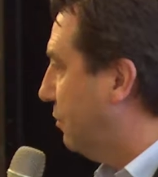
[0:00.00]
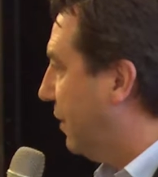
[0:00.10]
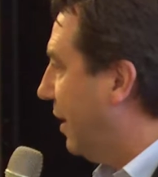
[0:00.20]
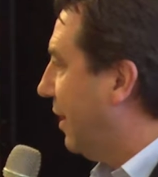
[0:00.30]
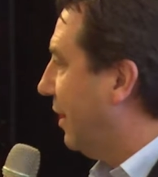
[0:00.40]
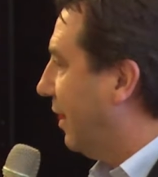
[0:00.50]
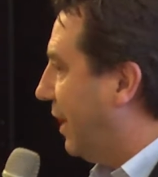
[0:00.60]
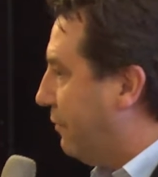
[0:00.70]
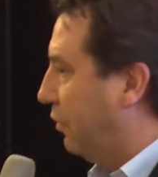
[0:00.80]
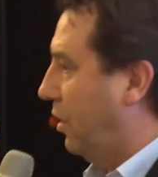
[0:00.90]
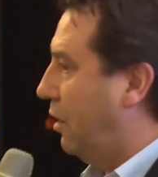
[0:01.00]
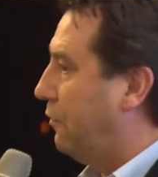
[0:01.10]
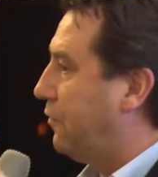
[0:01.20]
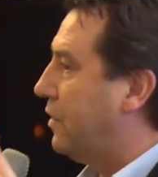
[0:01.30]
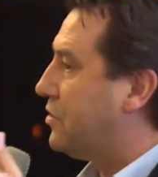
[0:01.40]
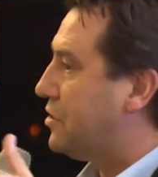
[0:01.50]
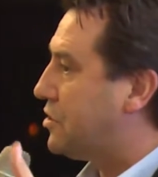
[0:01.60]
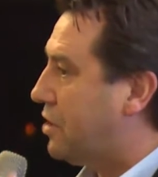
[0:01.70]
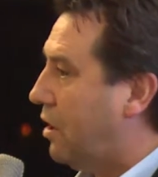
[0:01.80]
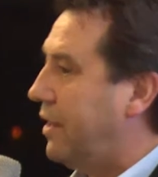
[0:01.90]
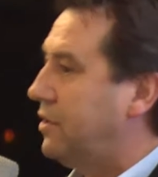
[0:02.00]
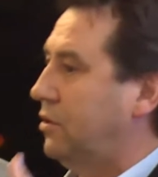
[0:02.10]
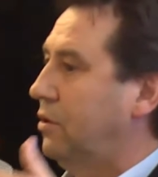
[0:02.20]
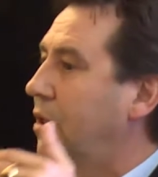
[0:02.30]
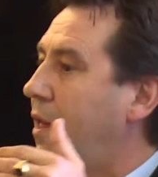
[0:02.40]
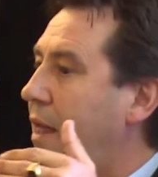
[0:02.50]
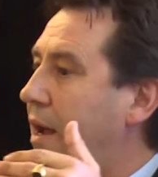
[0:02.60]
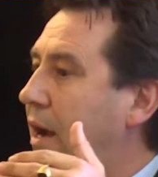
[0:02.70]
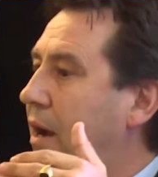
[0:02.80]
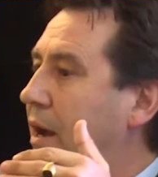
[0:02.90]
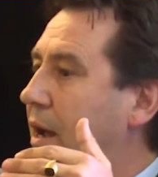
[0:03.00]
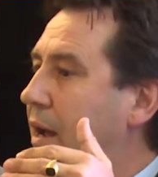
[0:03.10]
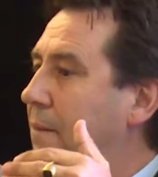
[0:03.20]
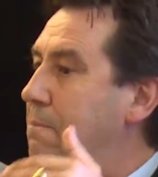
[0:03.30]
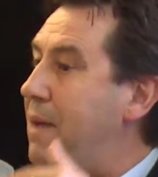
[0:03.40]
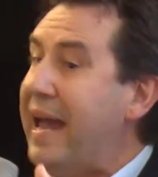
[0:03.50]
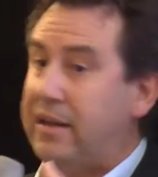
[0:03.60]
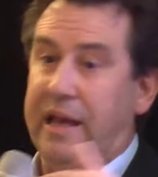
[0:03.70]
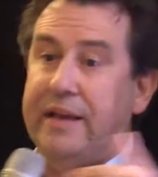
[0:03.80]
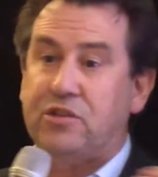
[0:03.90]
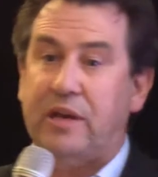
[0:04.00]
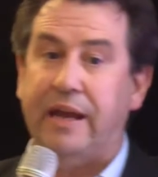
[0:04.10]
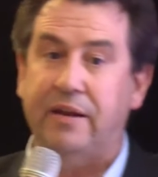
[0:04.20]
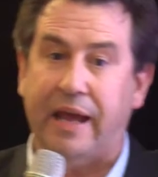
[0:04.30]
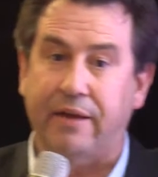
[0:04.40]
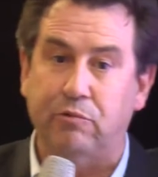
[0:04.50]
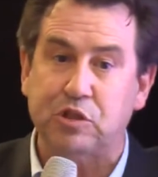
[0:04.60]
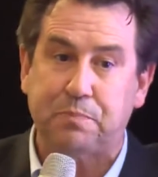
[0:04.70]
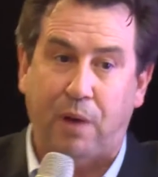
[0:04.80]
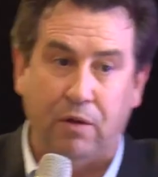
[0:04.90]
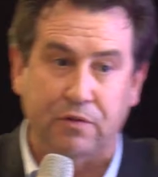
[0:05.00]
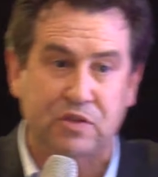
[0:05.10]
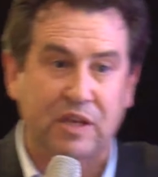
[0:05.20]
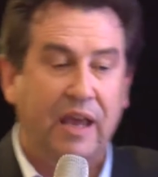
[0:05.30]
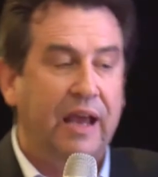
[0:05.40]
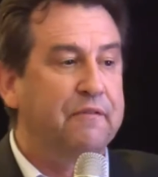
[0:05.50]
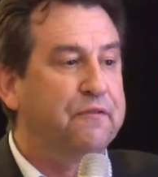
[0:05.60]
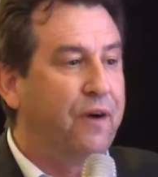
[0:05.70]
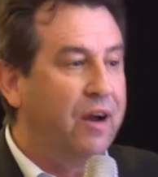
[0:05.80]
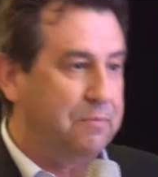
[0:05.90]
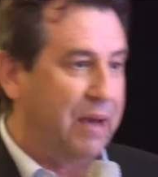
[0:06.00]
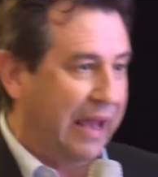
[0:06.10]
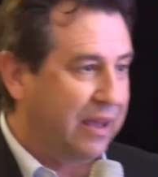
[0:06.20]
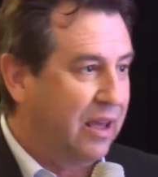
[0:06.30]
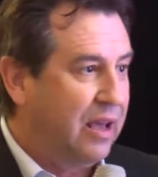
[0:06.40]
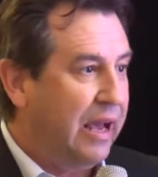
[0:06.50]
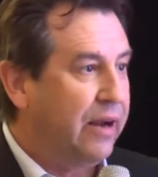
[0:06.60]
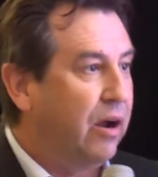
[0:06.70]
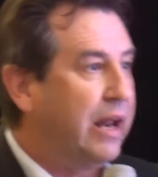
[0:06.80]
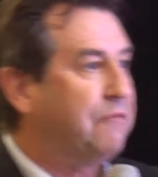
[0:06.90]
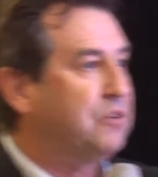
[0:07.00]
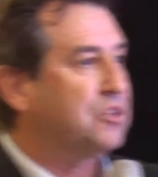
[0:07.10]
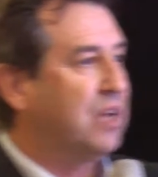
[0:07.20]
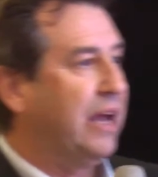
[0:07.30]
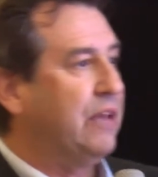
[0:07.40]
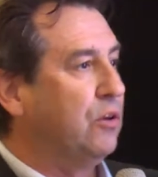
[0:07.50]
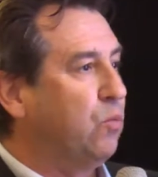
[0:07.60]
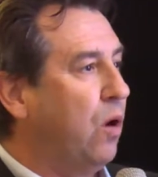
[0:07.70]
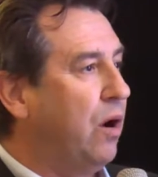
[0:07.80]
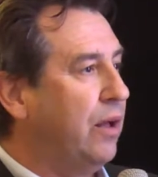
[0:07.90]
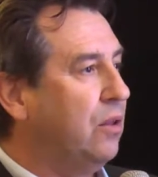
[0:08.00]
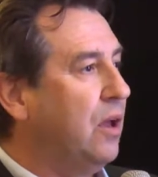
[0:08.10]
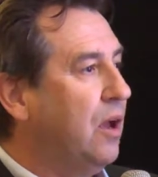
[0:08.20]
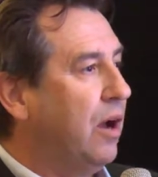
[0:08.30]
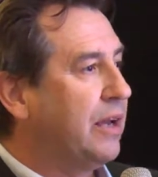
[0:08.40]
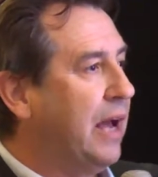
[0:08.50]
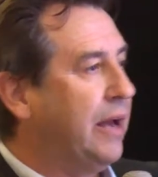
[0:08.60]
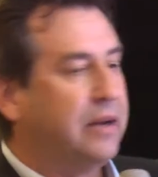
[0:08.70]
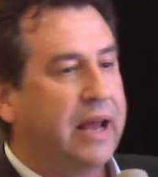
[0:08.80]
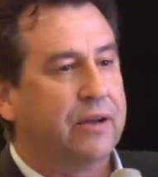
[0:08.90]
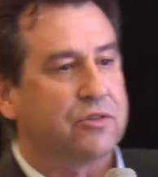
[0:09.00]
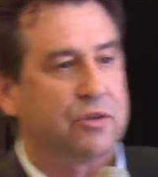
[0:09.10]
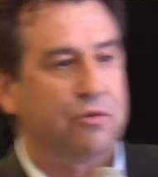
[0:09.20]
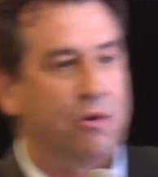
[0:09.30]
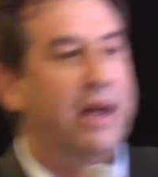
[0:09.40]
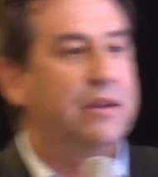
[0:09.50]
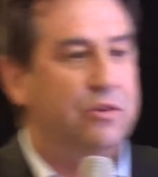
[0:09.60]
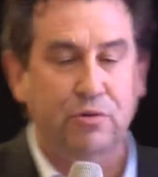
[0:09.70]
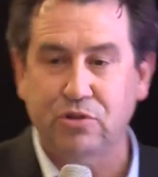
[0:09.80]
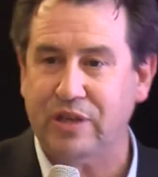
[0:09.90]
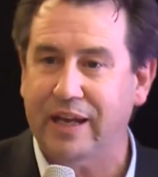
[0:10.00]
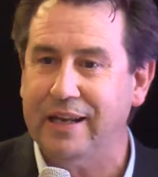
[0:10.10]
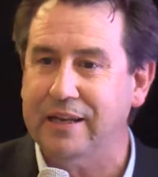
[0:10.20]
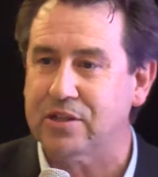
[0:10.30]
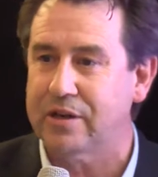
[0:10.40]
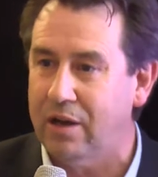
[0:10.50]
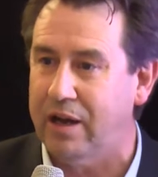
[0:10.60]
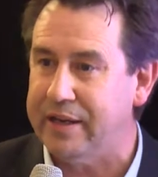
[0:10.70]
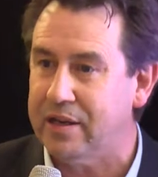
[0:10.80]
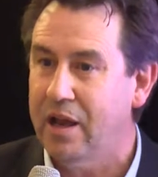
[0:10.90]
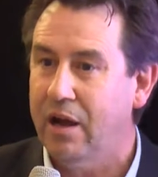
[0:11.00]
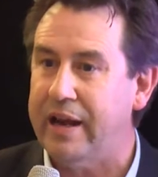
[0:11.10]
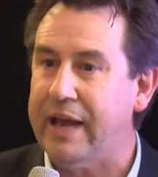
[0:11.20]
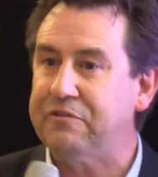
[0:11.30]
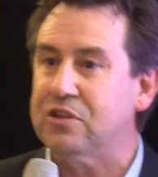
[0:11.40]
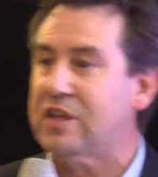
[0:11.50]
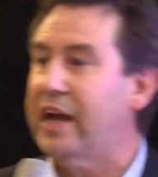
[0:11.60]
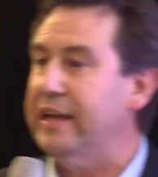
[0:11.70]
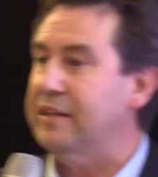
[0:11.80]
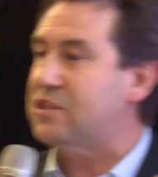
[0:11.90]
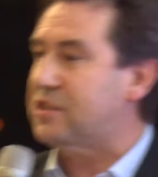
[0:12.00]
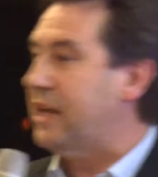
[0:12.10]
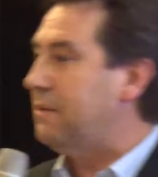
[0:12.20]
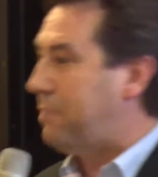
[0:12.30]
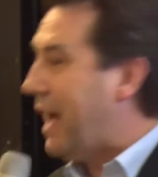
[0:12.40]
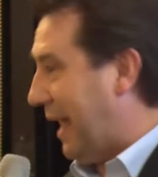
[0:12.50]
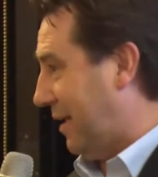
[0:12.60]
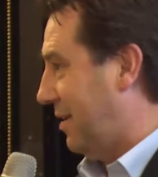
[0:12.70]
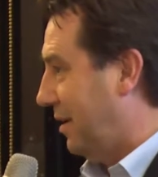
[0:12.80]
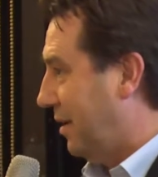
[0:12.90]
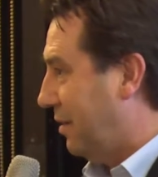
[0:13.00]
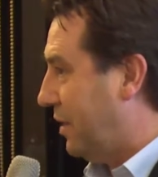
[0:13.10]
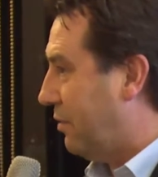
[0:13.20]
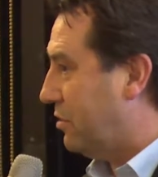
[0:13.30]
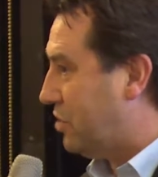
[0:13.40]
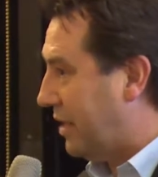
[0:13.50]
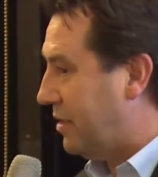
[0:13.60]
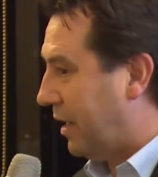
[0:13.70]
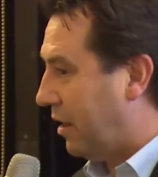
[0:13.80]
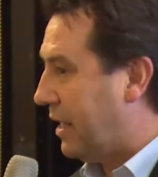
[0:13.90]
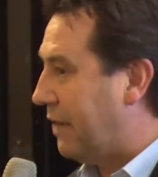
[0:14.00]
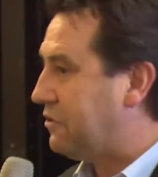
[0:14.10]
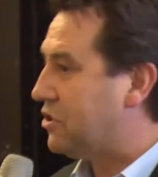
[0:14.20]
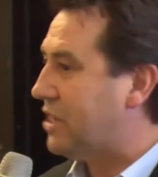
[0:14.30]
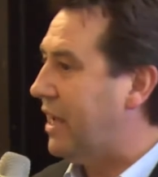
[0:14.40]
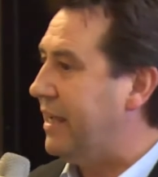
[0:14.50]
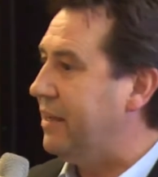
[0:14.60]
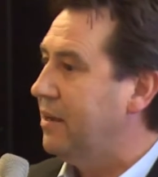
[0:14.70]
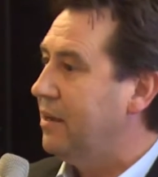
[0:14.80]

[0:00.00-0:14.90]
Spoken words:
of level of societal backlash and response and fight back. And I'd have to say that while I can't announce great news yet here tonight, I'd have to say it's set back their agenda. I'd have to say